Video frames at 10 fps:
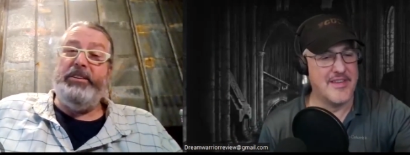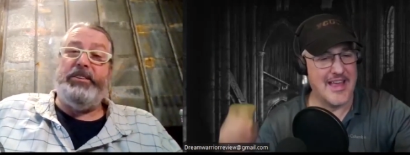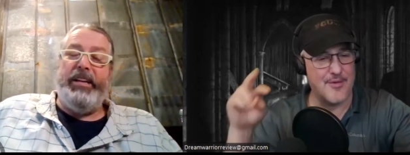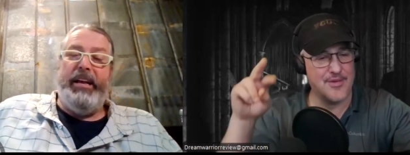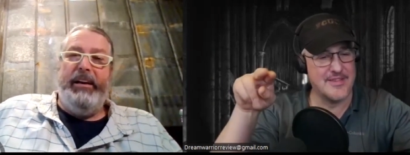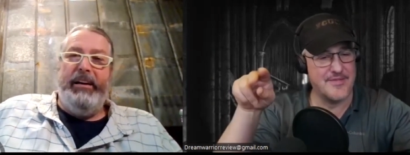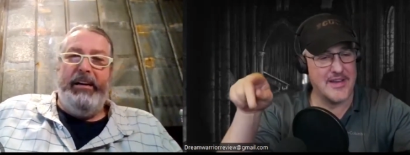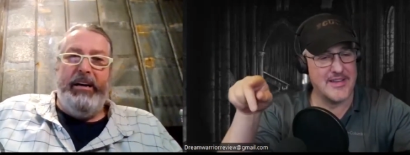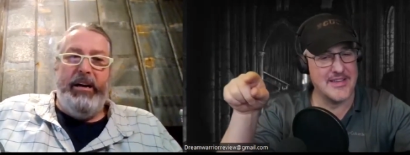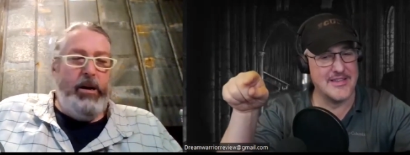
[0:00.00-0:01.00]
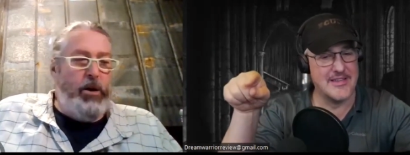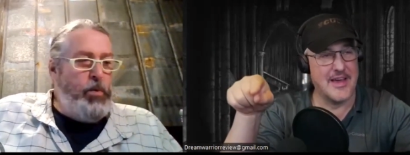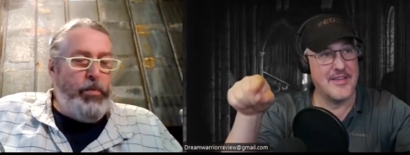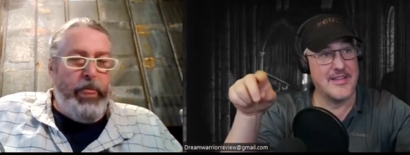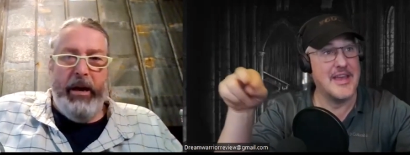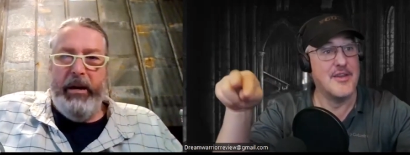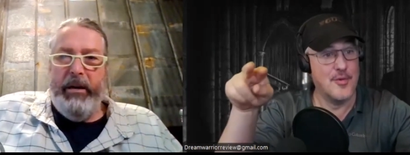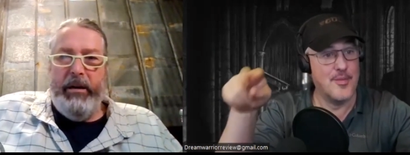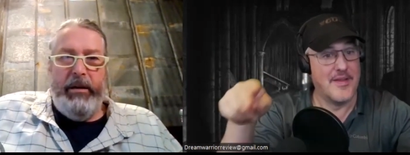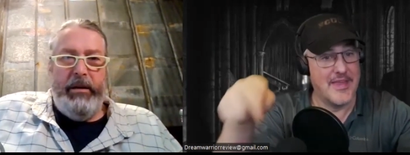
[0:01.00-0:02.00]
Speaker 1: that was affected. I think they knew
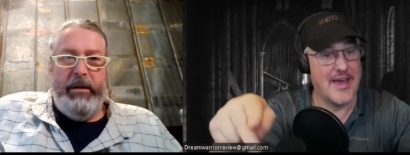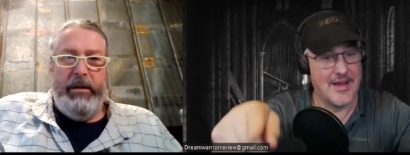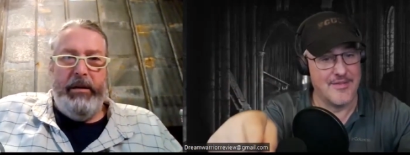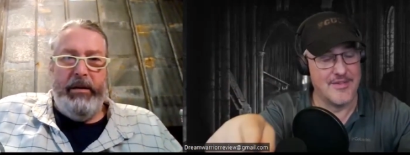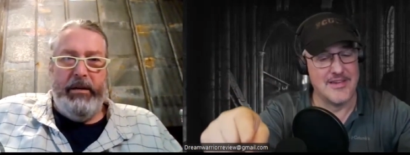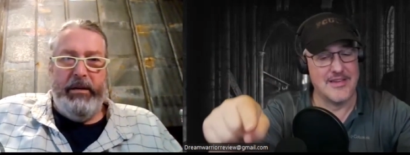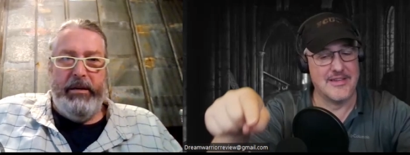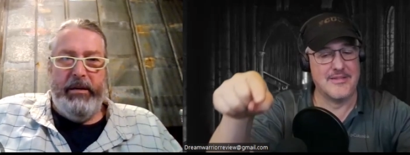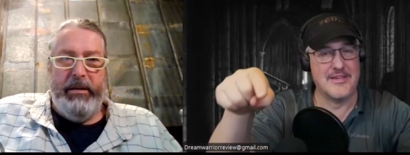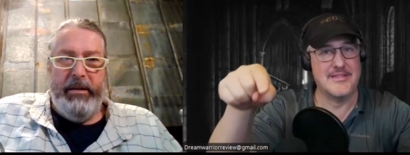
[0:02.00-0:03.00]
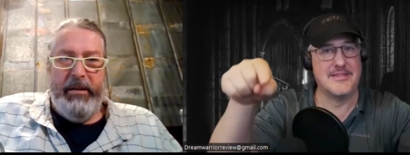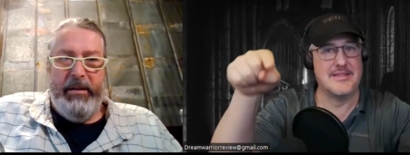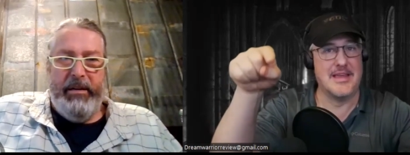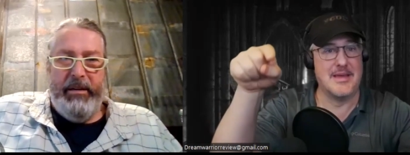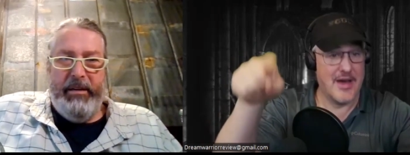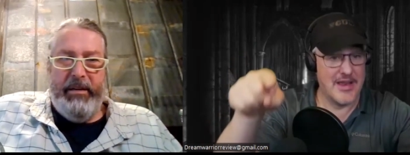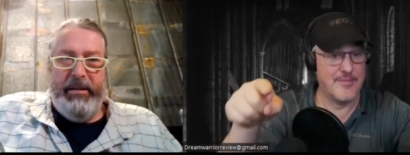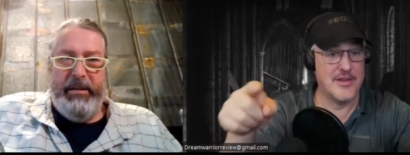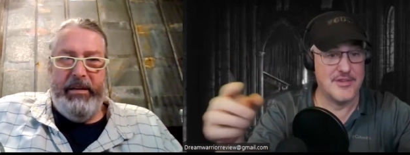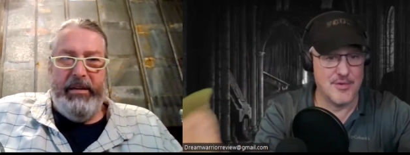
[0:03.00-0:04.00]
about that obviously because they might have
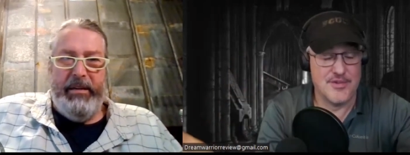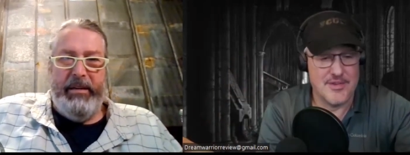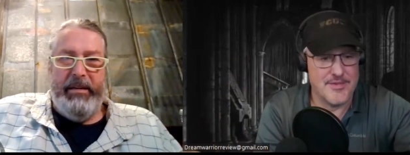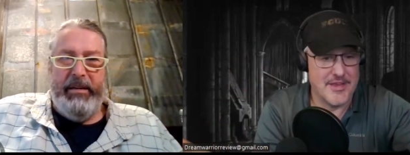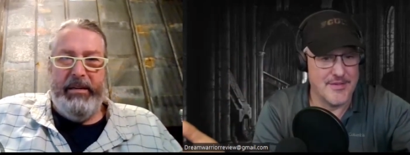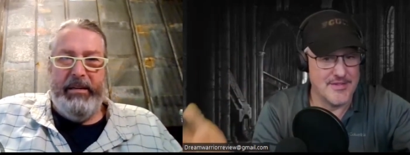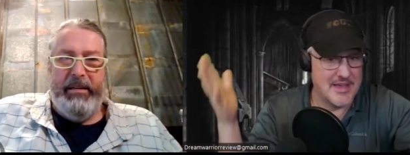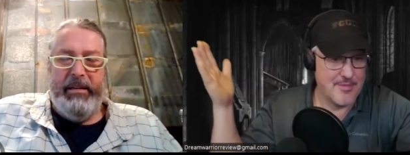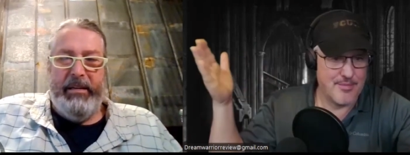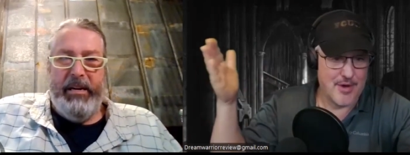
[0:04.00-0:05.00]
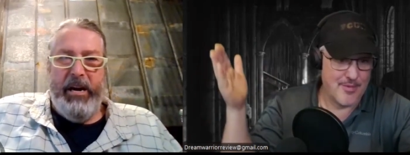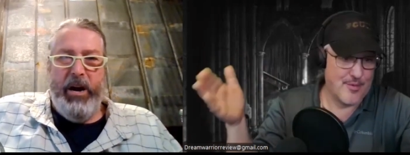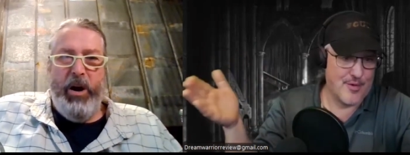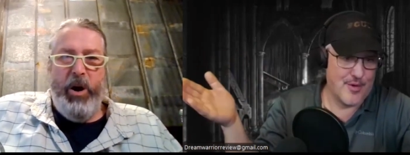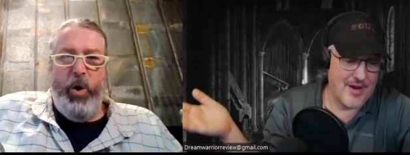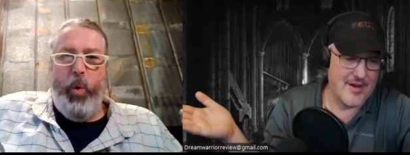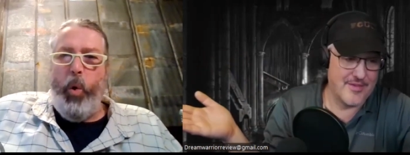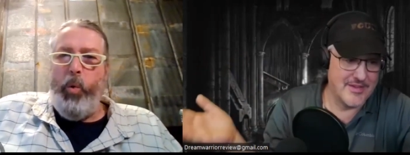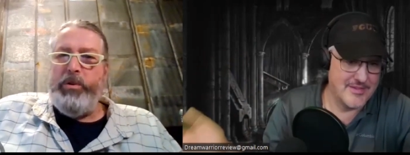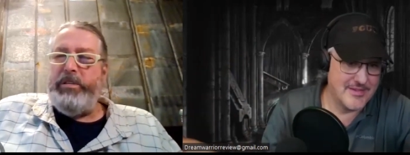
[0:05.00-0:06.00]
been Jewish themselves, and they probably were aware
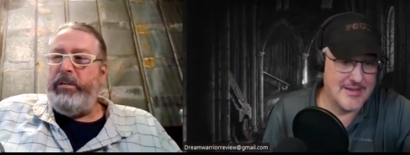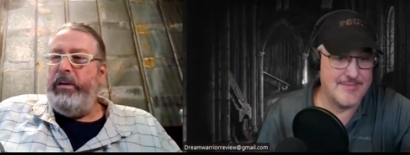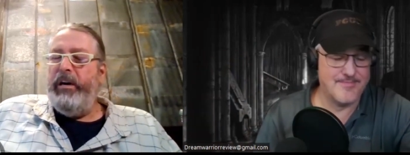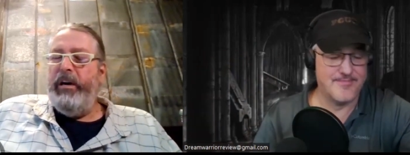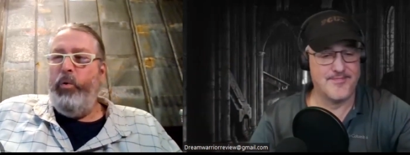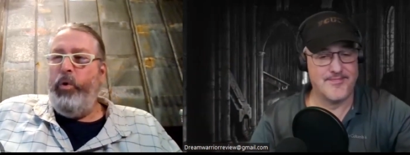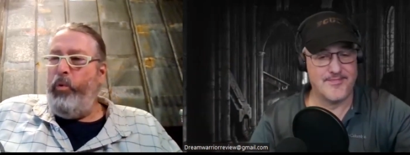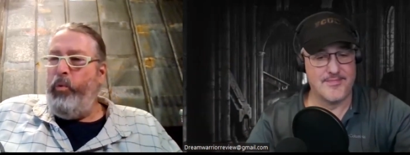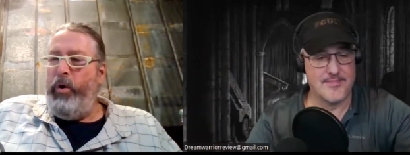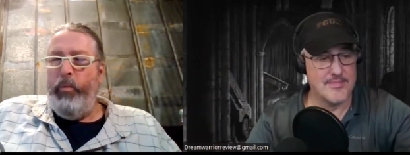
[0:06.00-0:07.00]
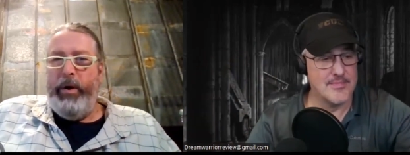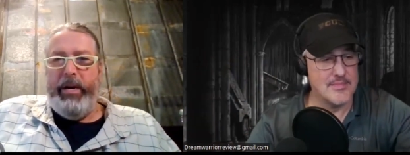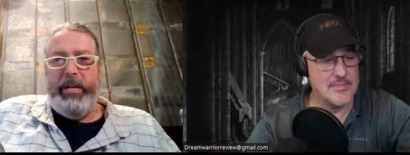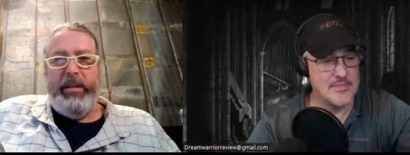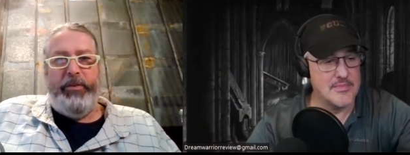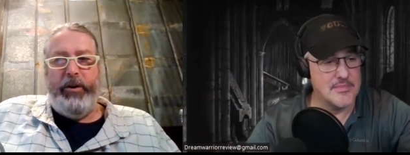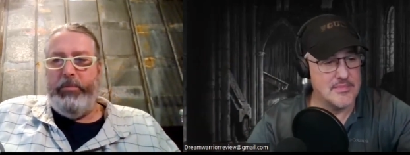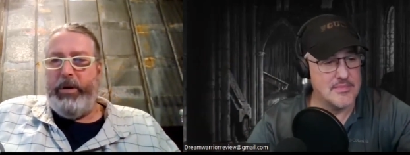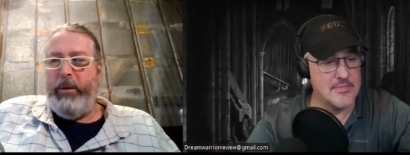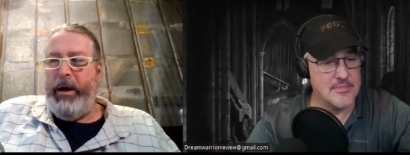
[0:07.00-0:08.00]
of it. What
Speaker 2: was? when did the
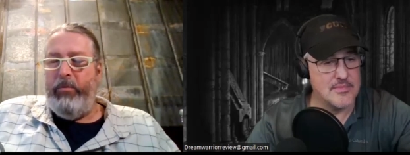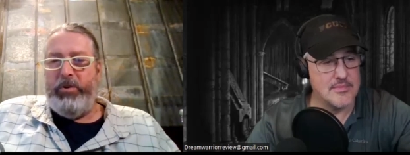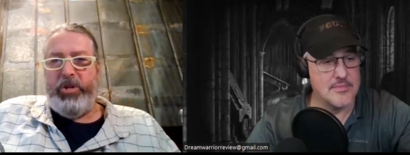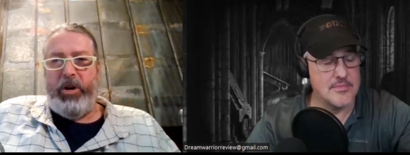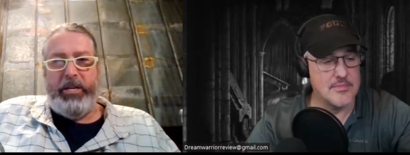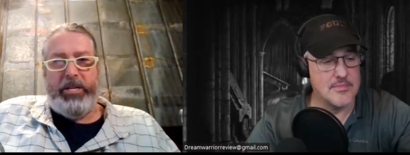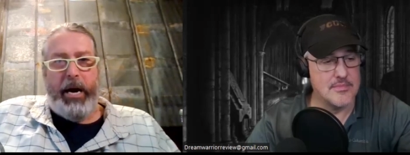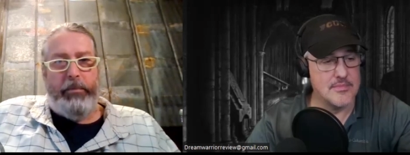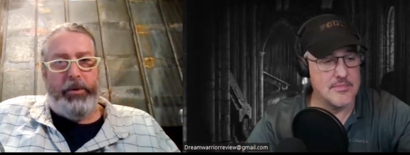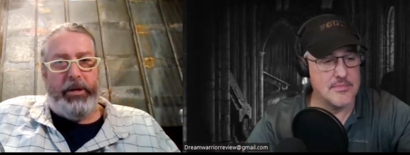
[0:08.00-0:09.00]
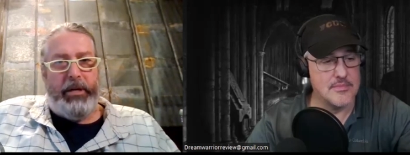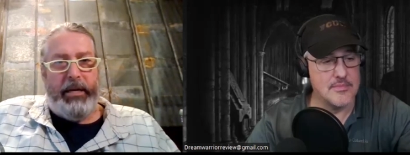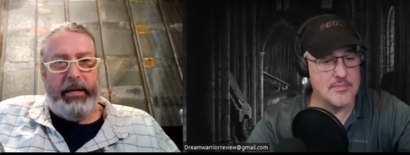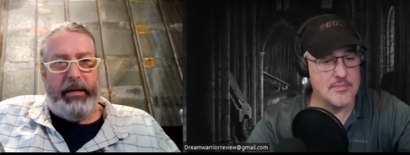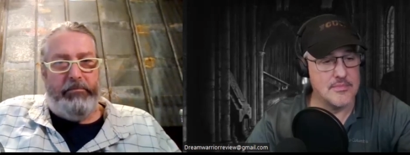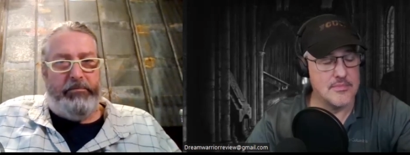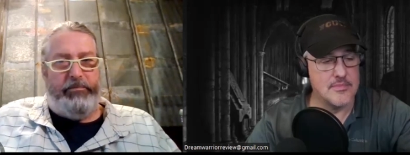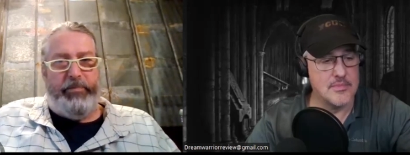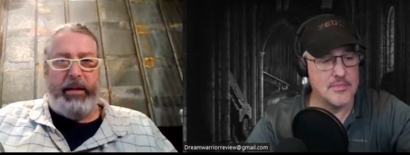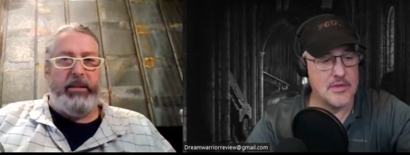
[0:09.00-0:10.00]
film come out with Charlie Chaplin uh,
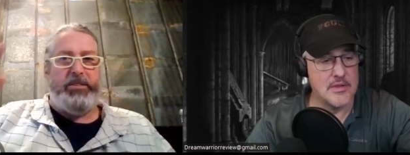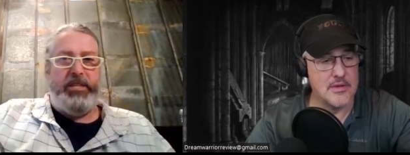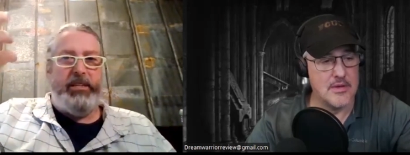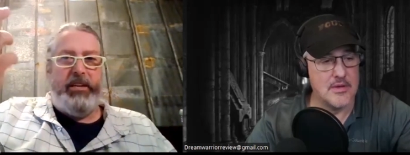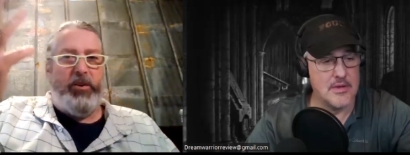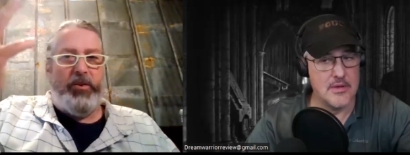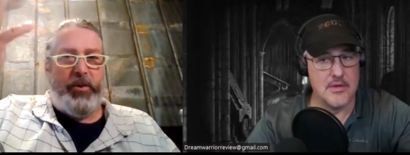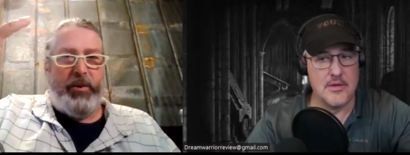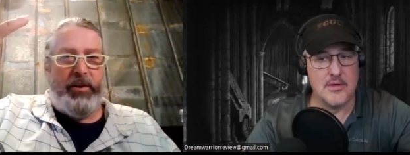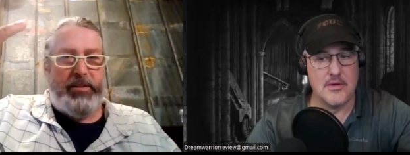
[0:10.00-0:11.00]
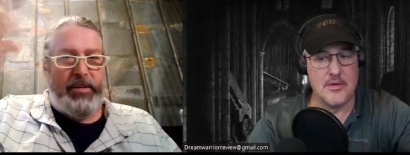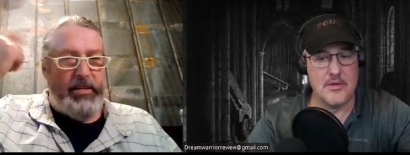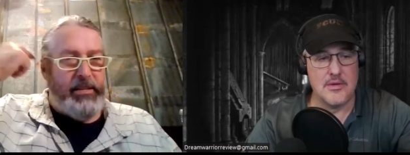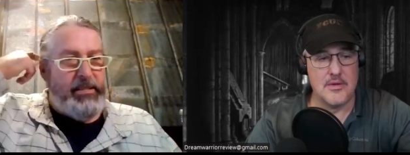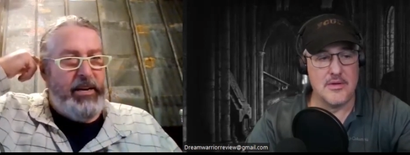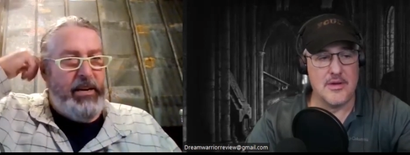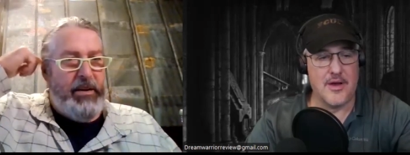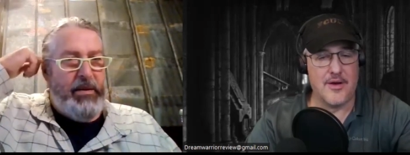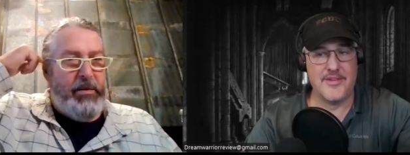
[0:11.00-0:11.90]
bouncing the earth on his? Uh...
Speaker 1: Oh,